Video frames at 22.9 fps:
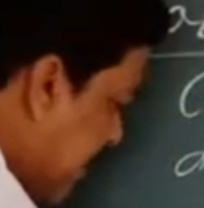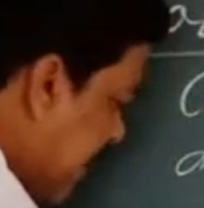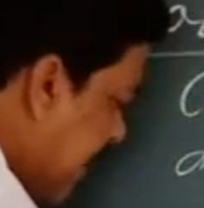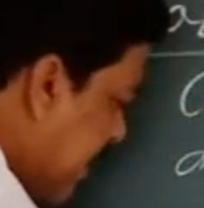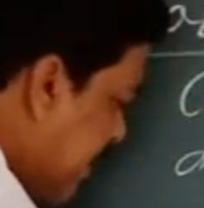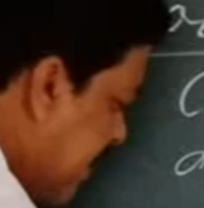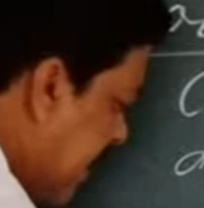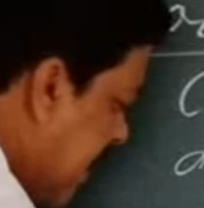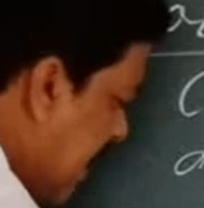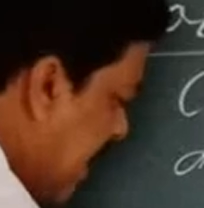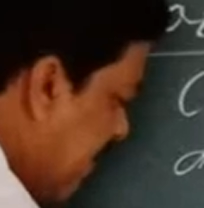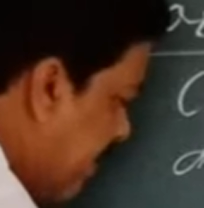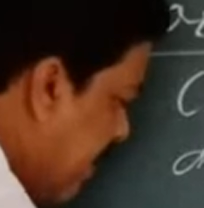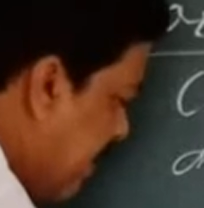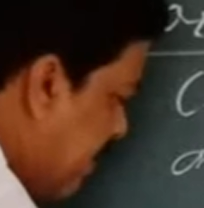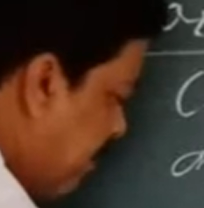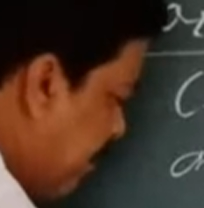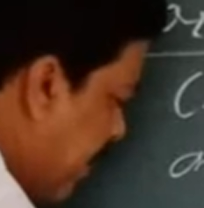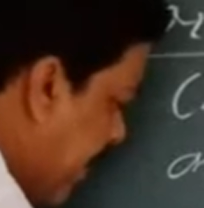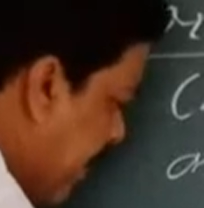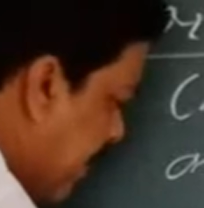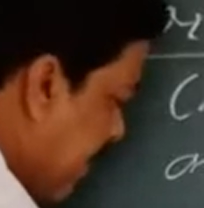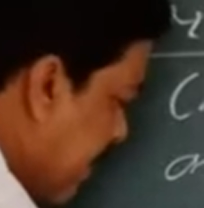that is
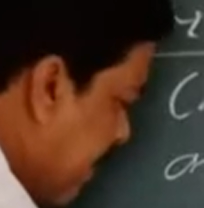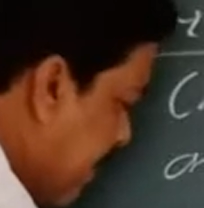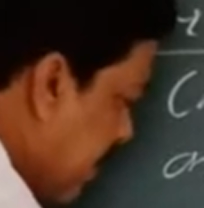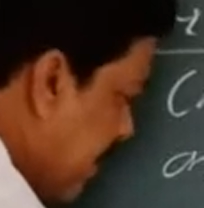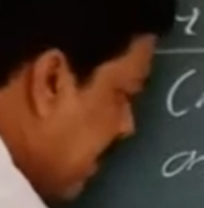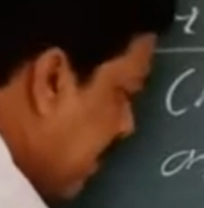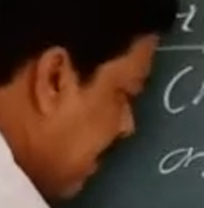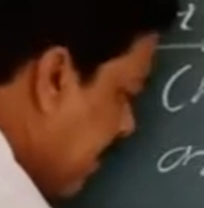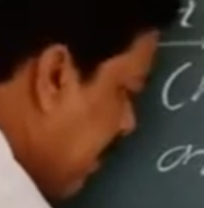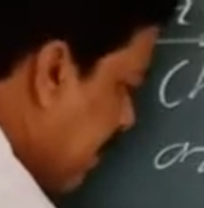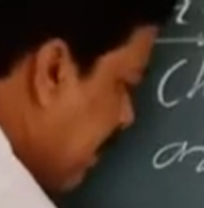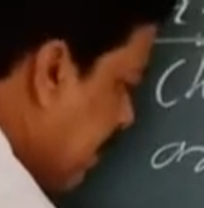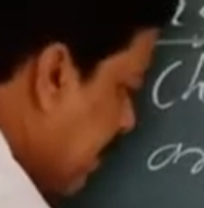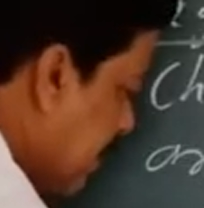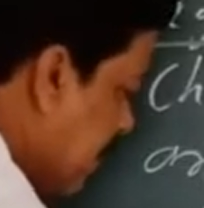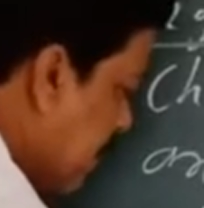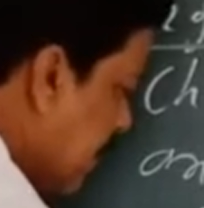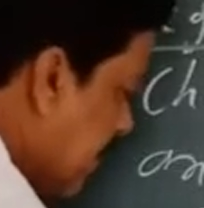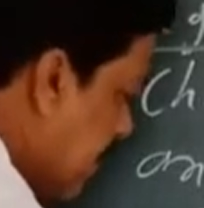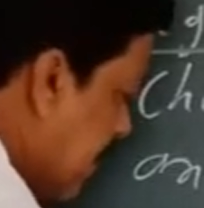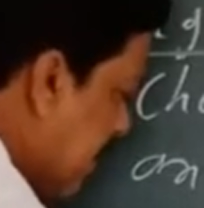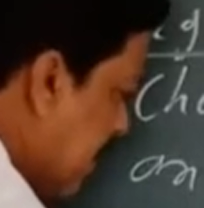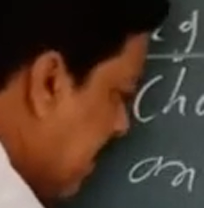11 penny,
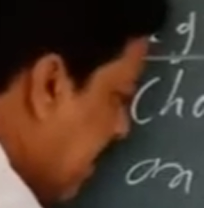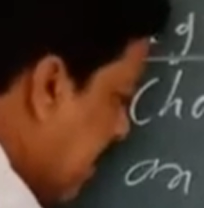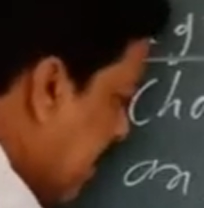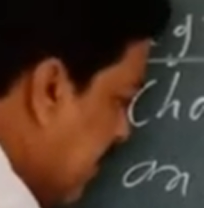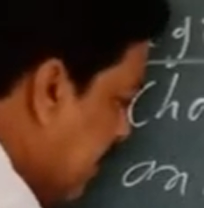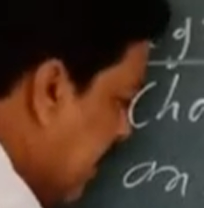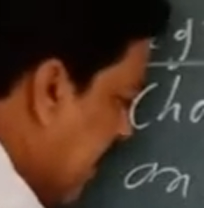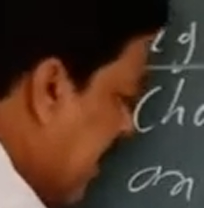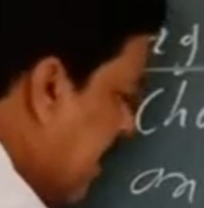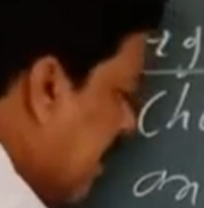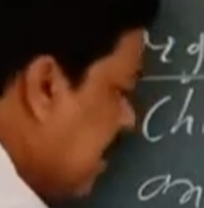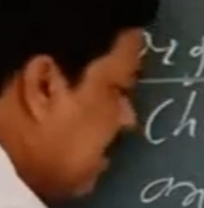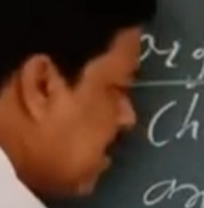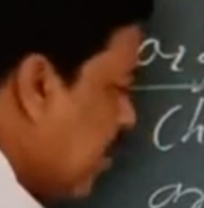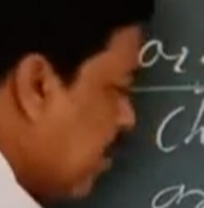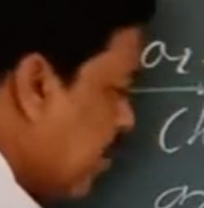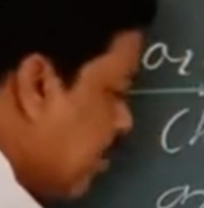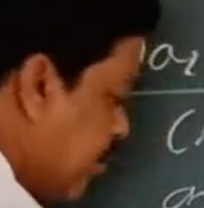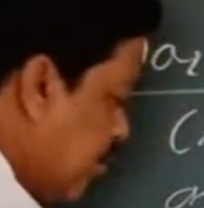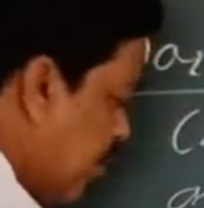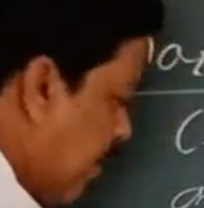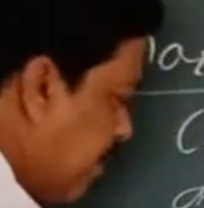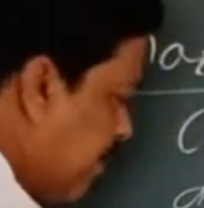then
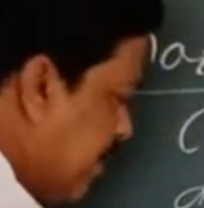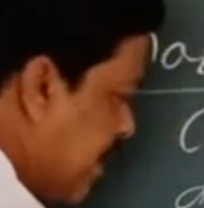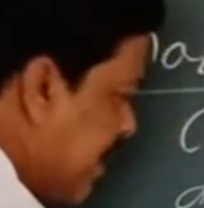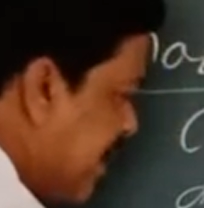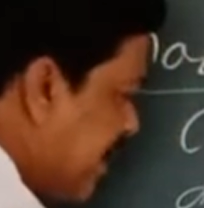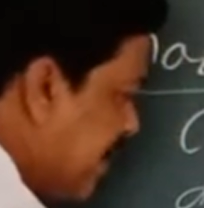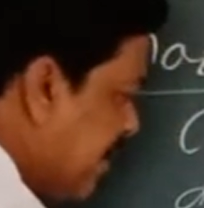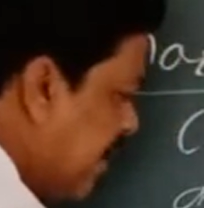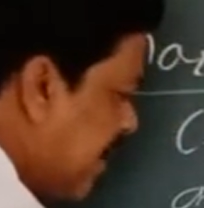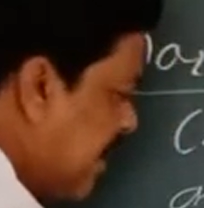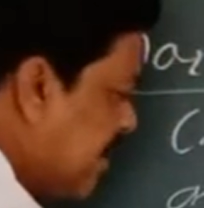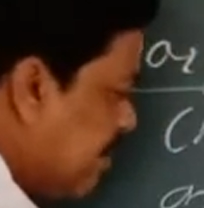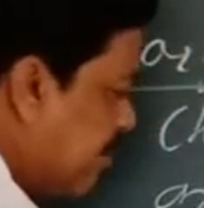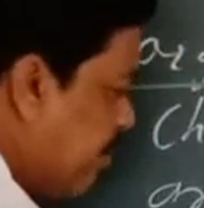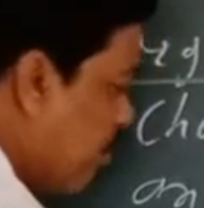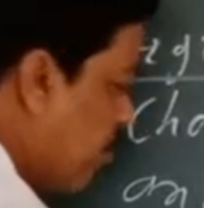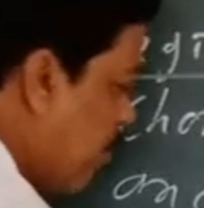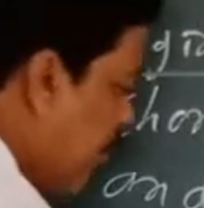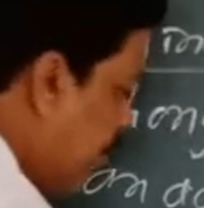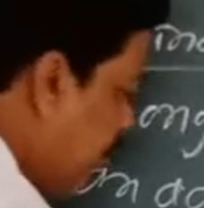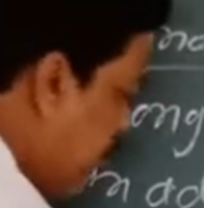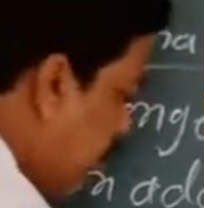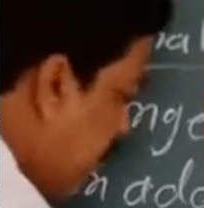cost of this is
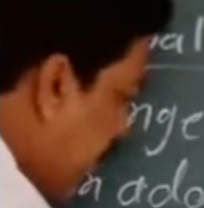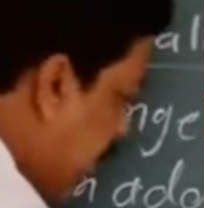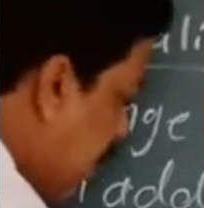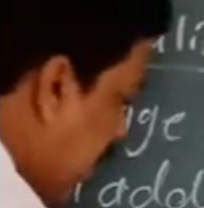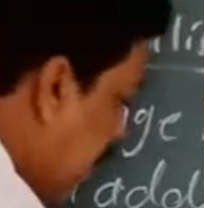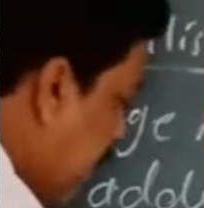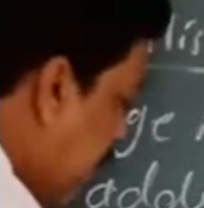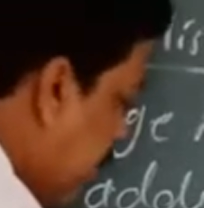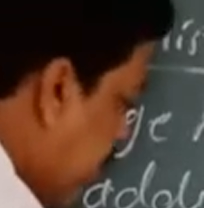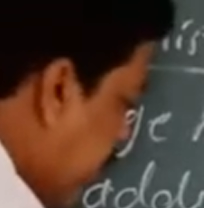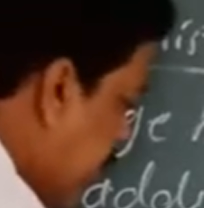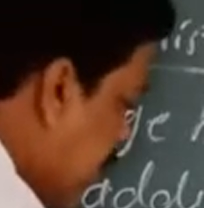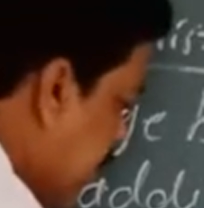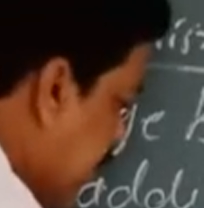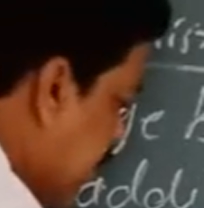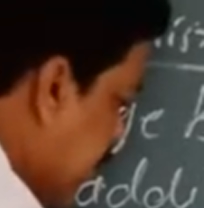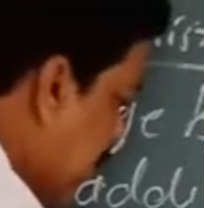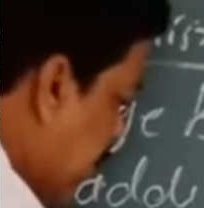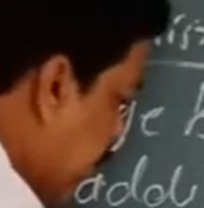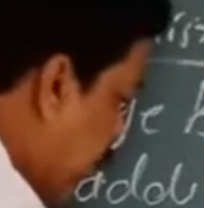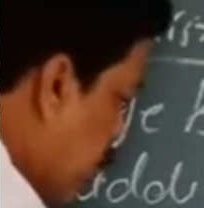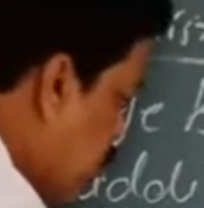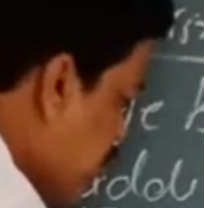going to become,
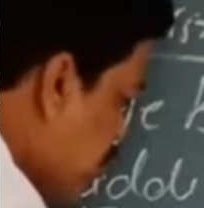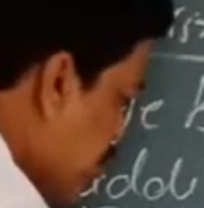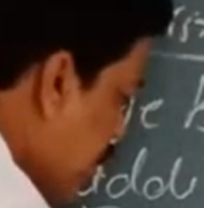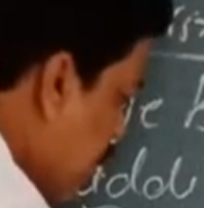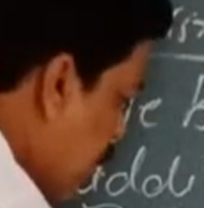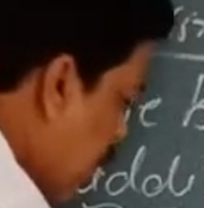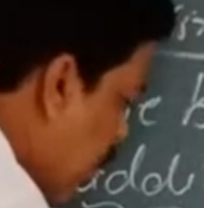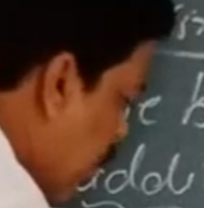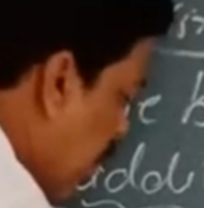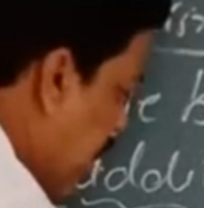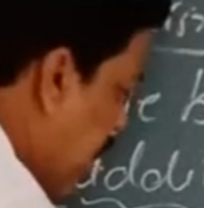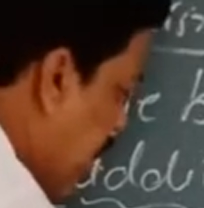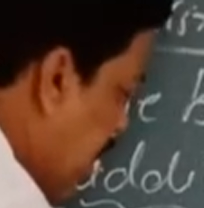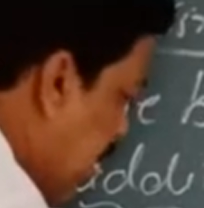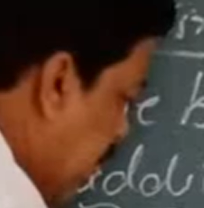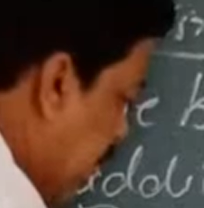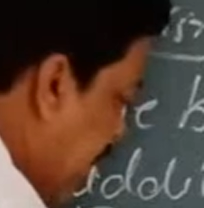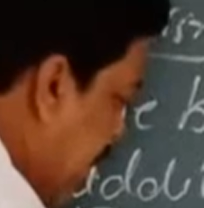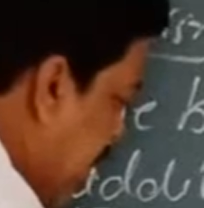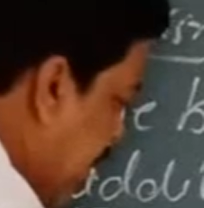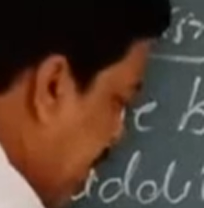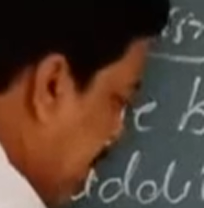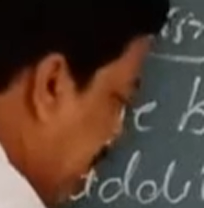suppose
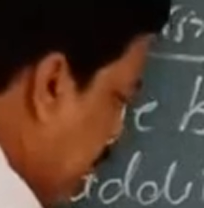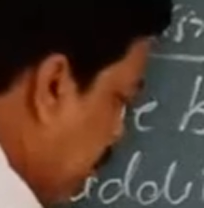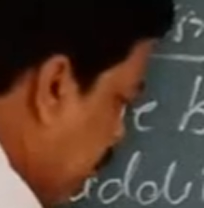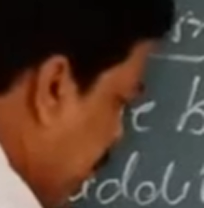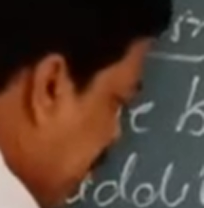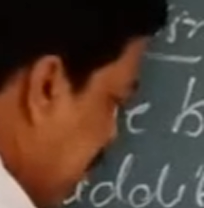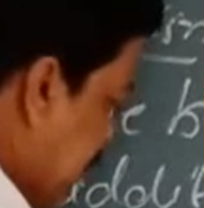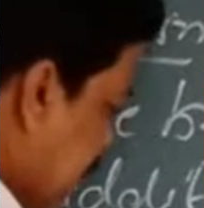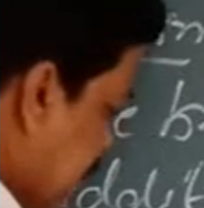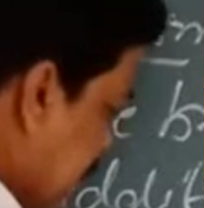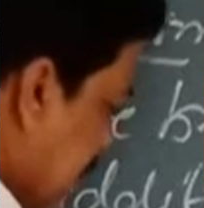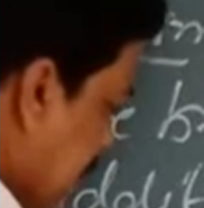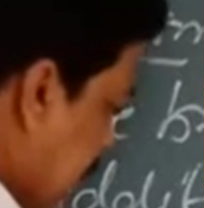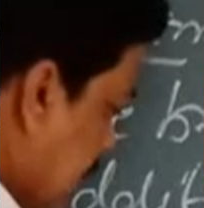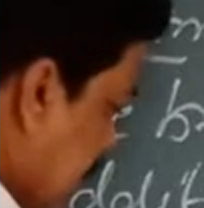120 rupees.